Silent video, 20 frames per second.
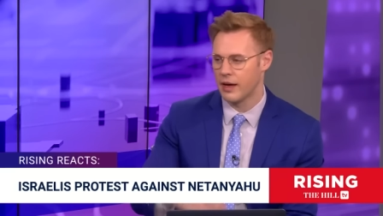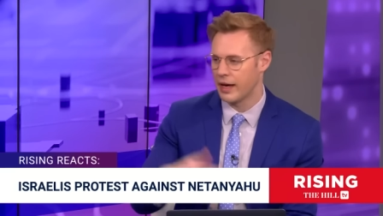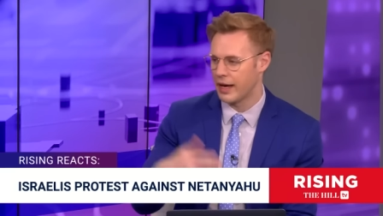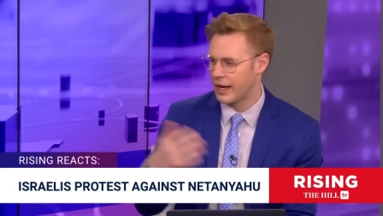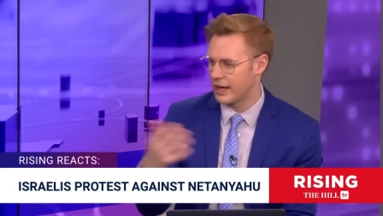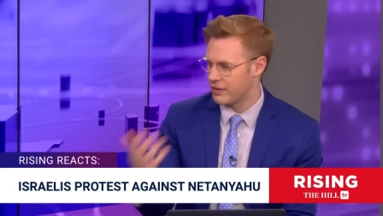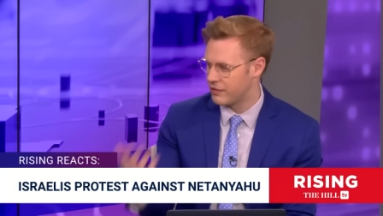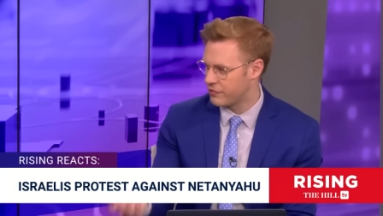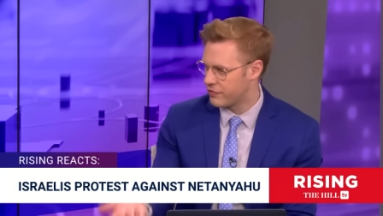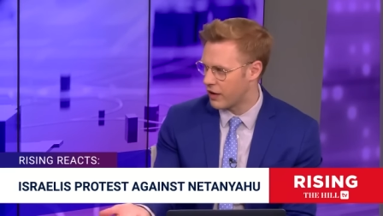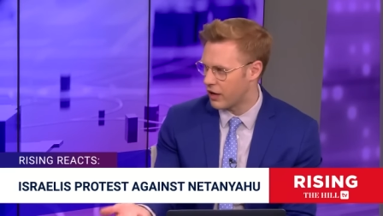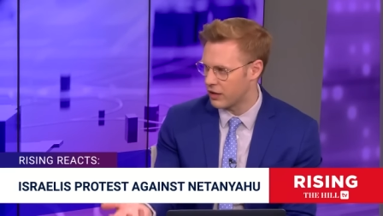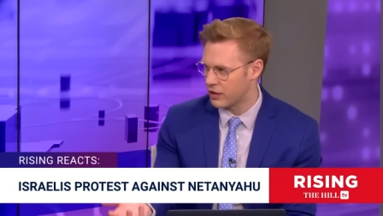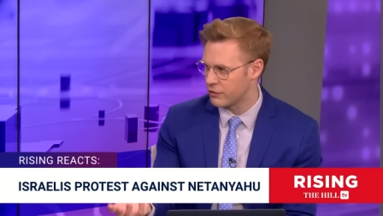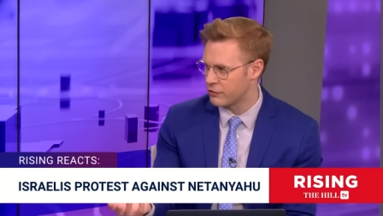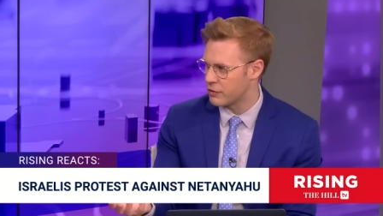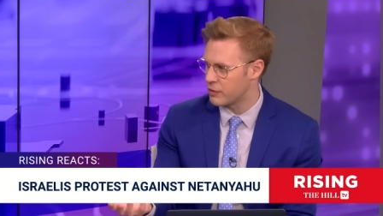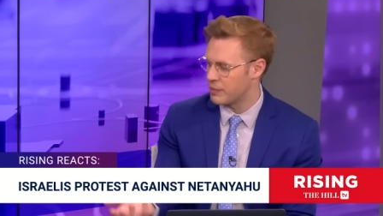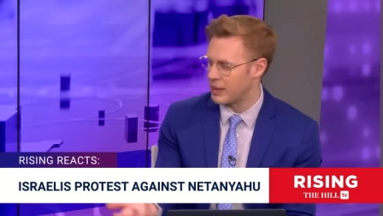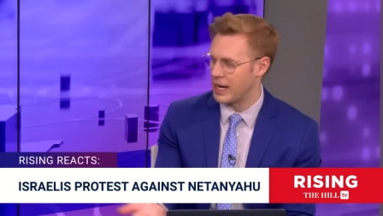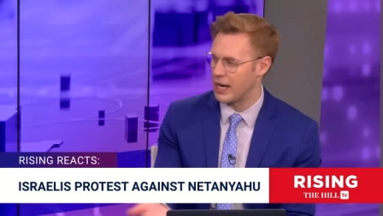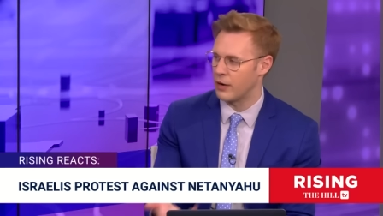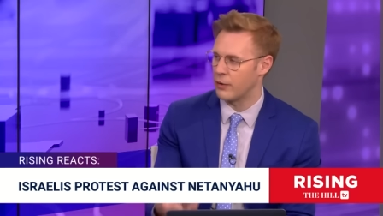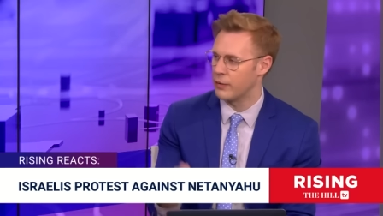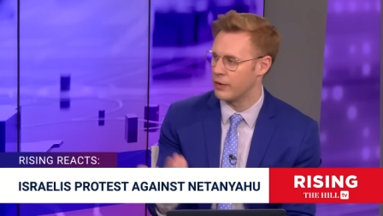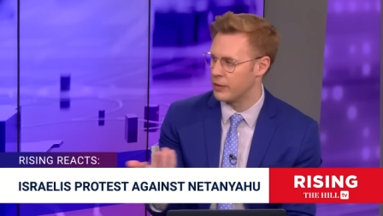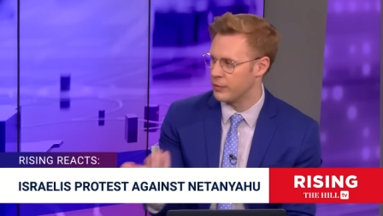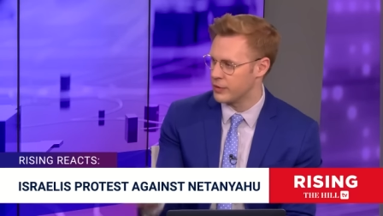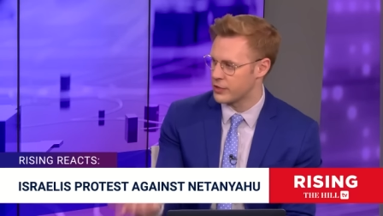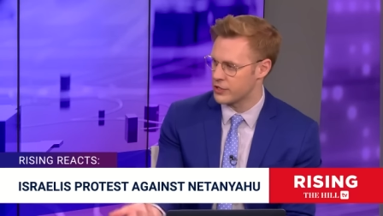had fallen from
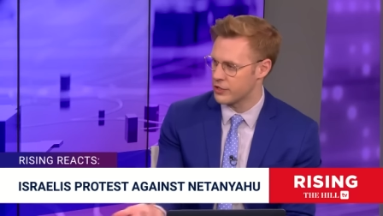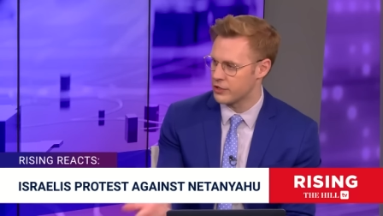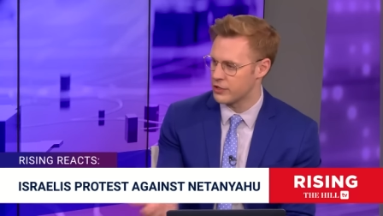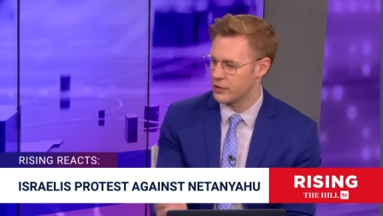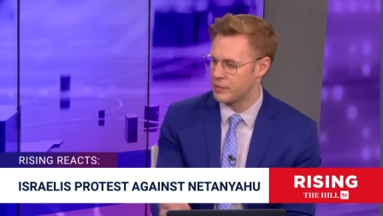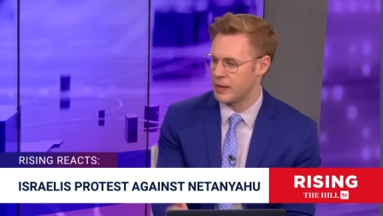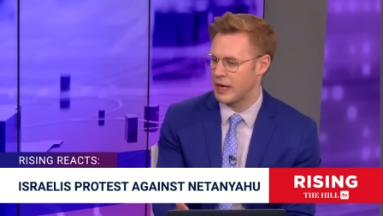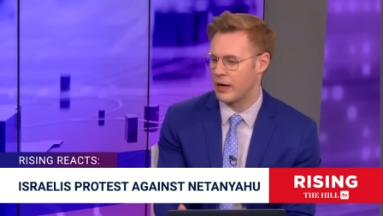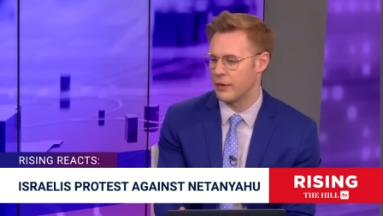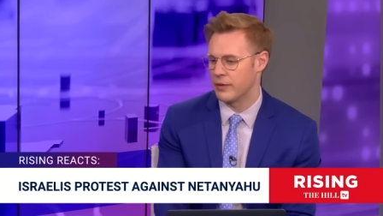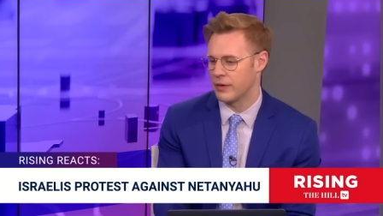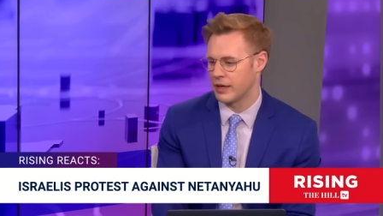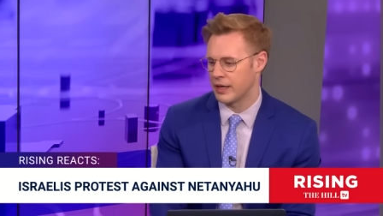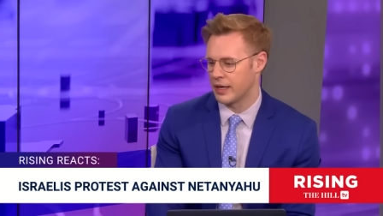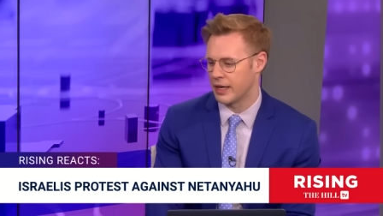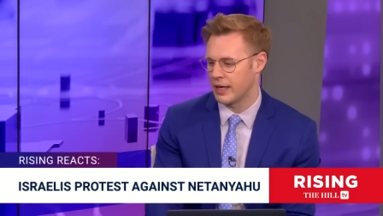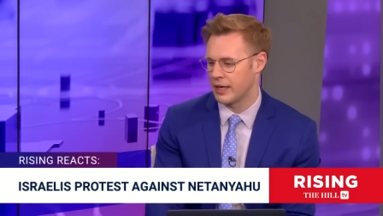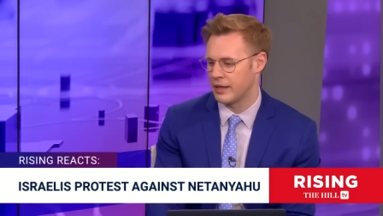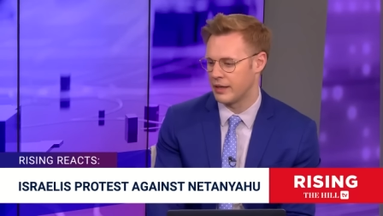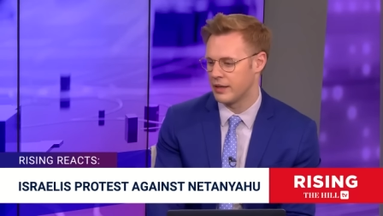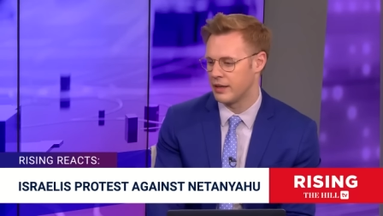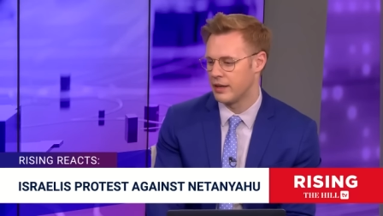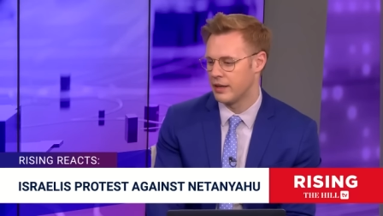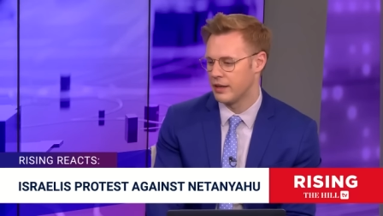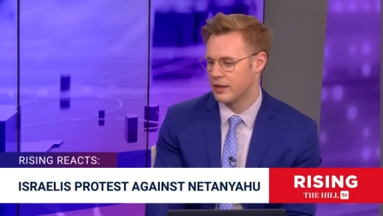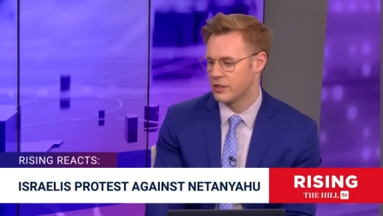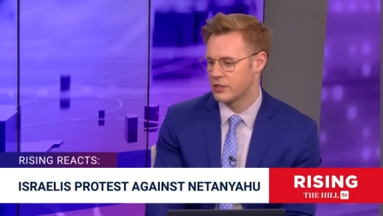power and returned to power again.